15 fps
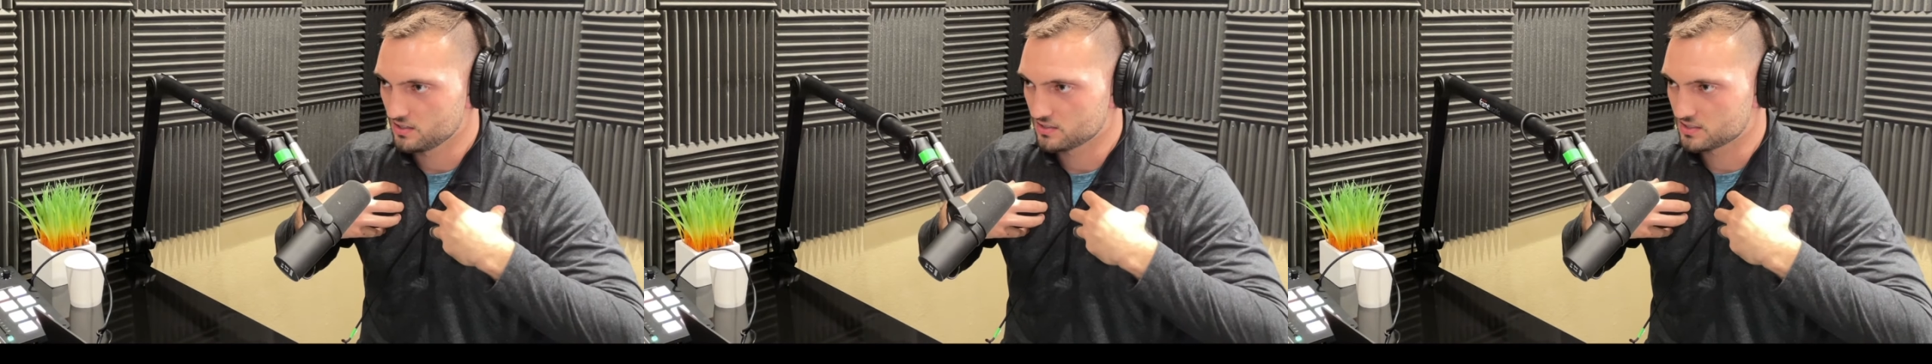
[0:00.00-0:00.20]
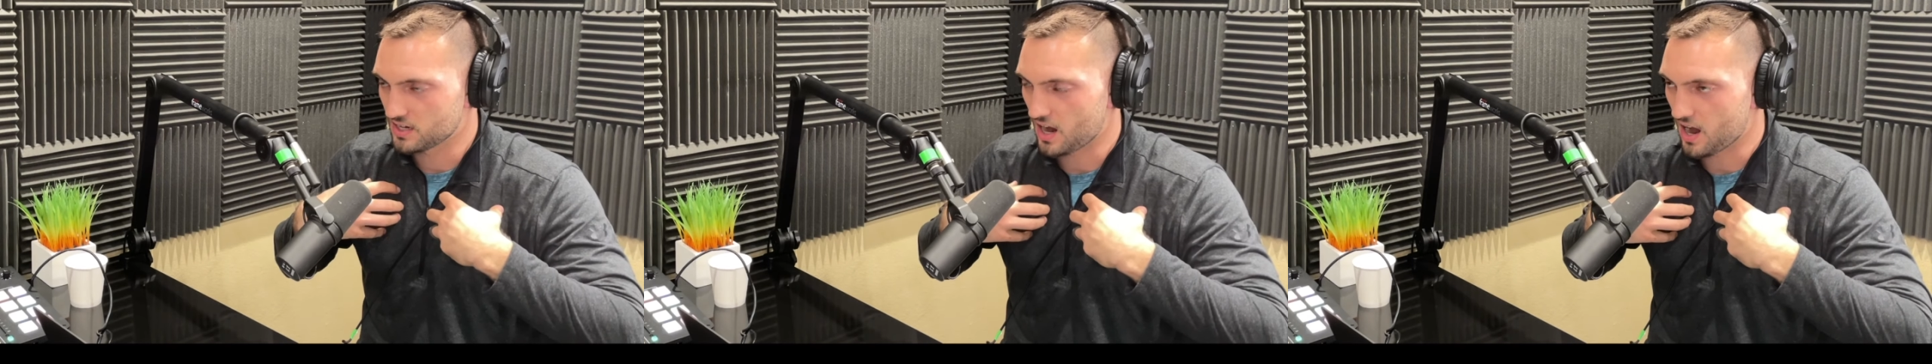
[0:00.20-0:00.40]

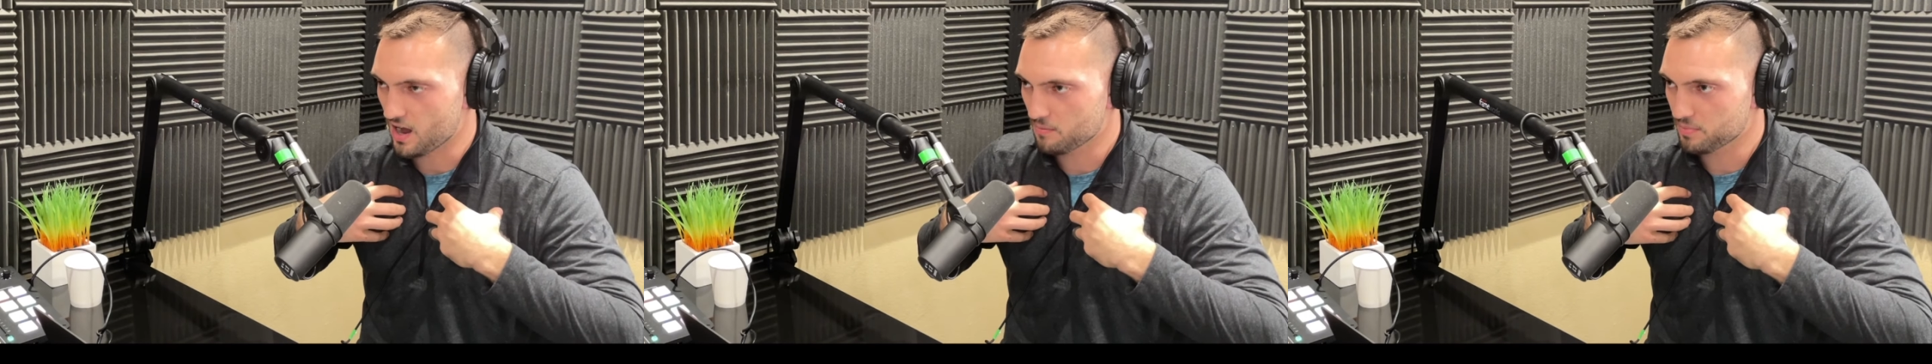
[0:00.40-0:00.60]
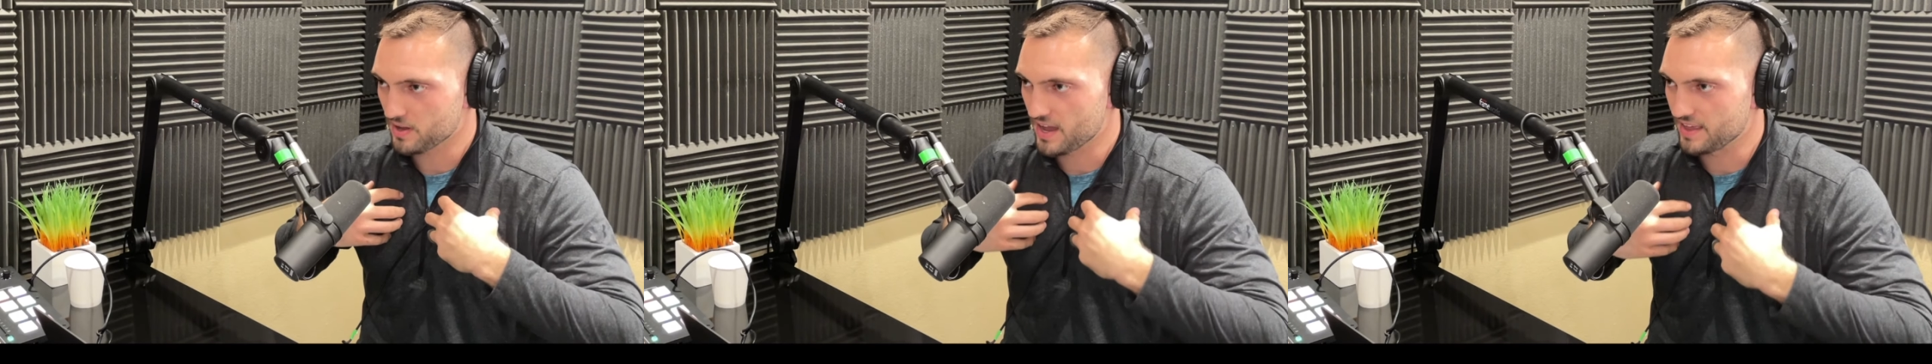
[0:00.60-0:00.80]

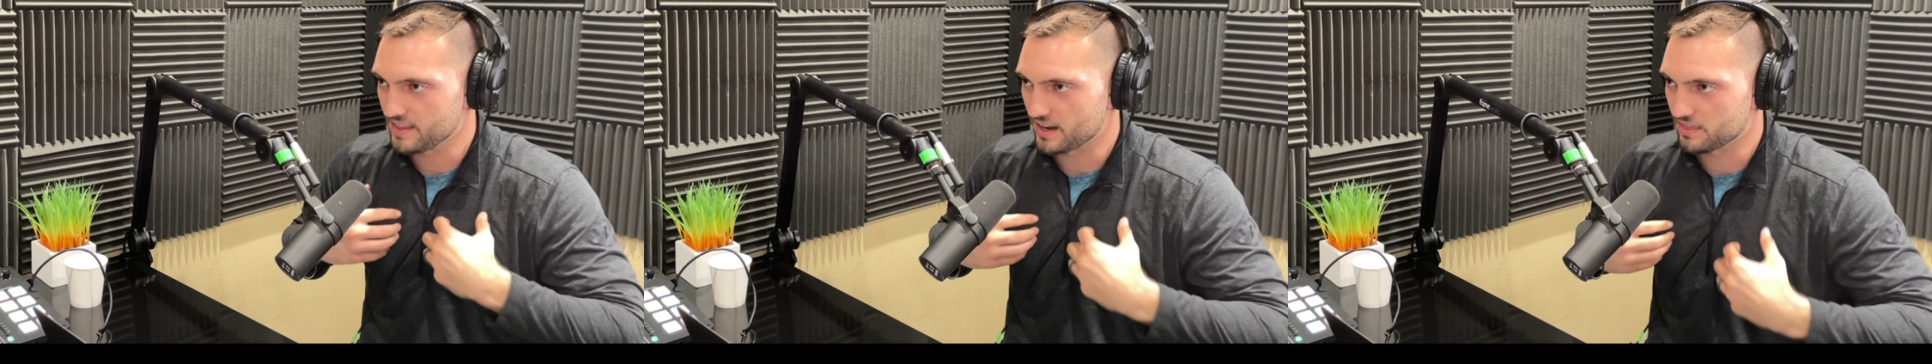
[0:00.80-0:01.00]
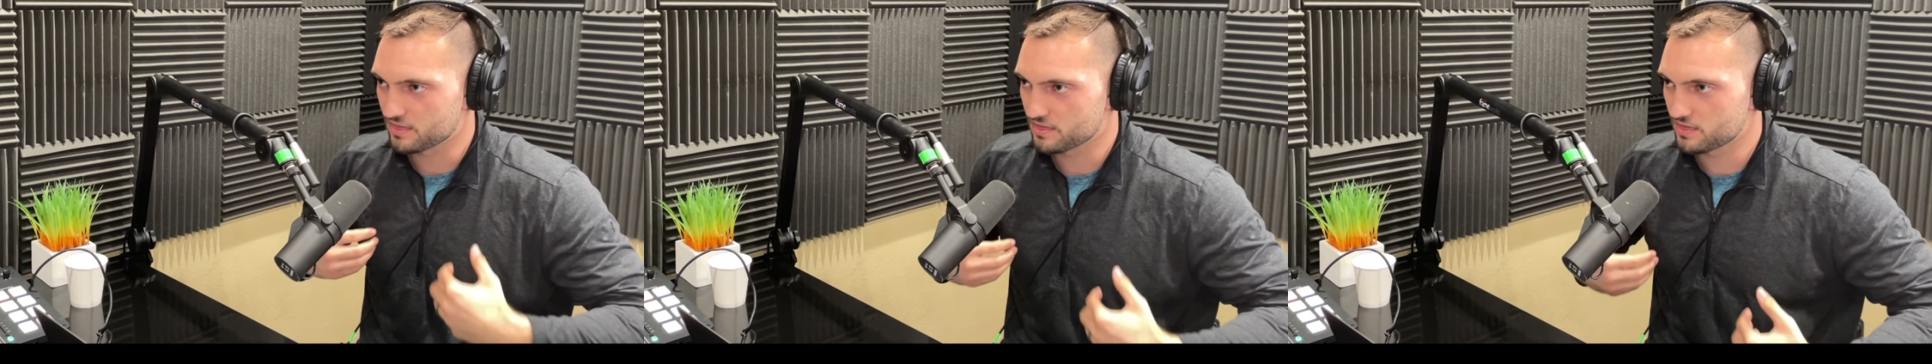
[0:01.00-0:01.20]
top, and
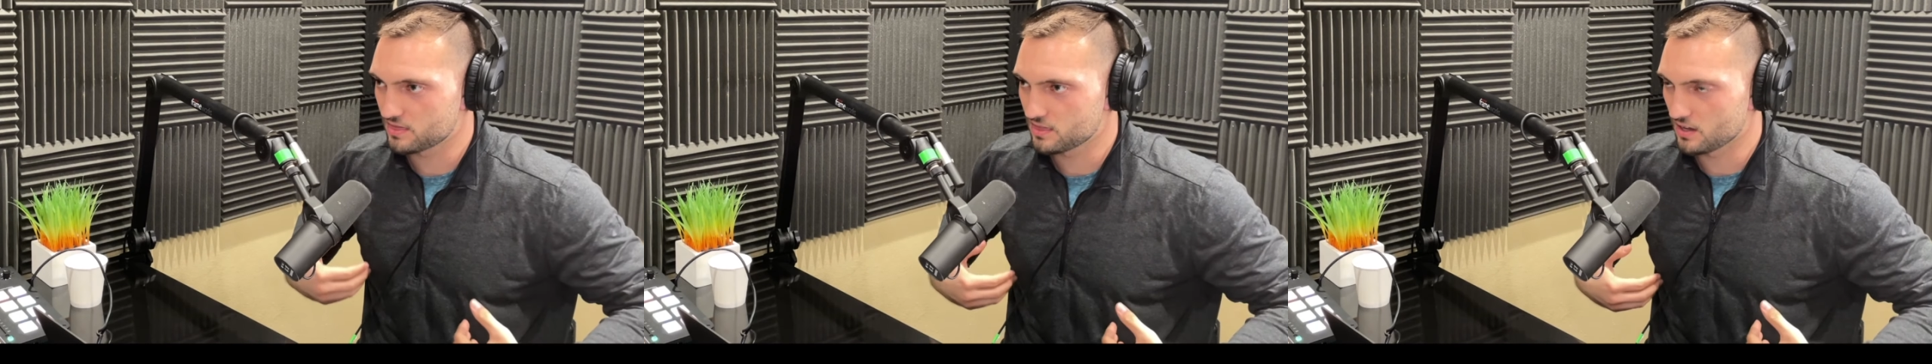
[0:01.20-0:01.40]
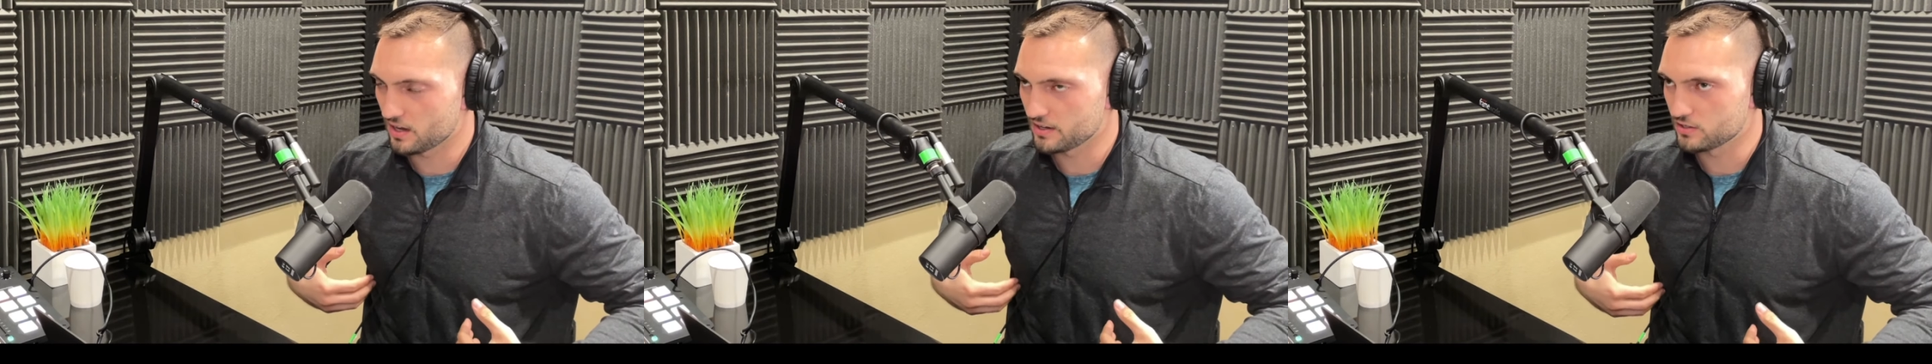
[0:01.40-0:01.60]
I
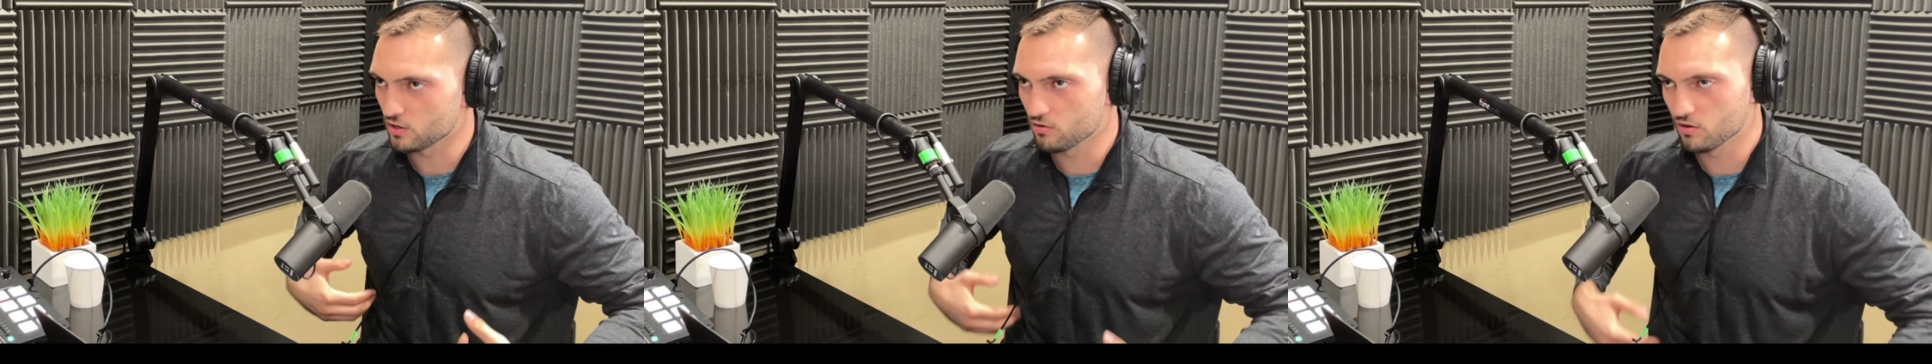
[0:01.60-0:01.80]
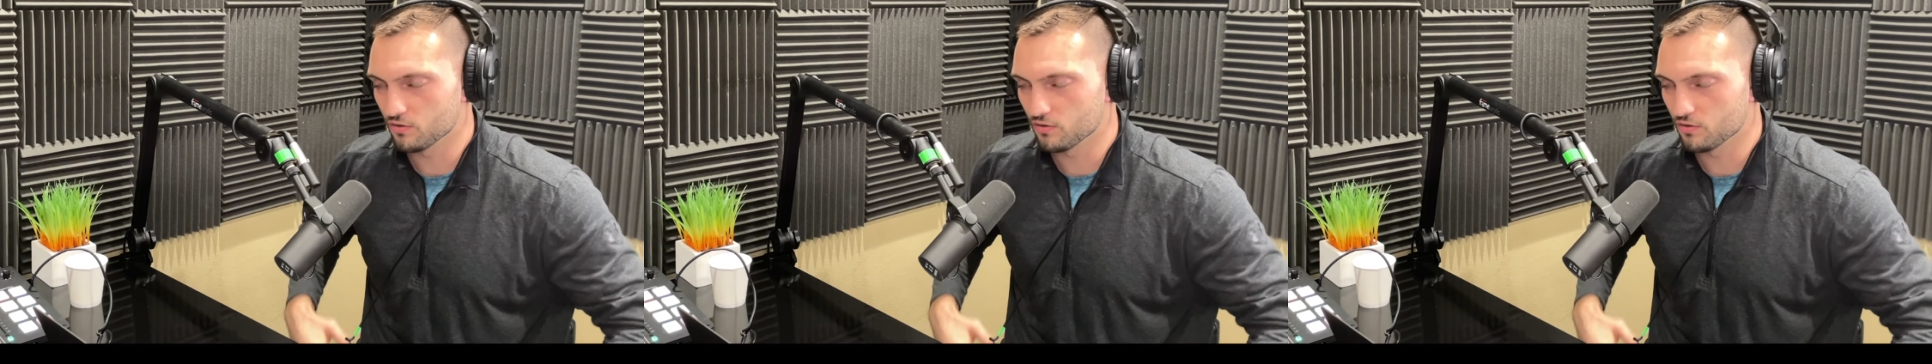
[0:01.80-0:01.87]
don't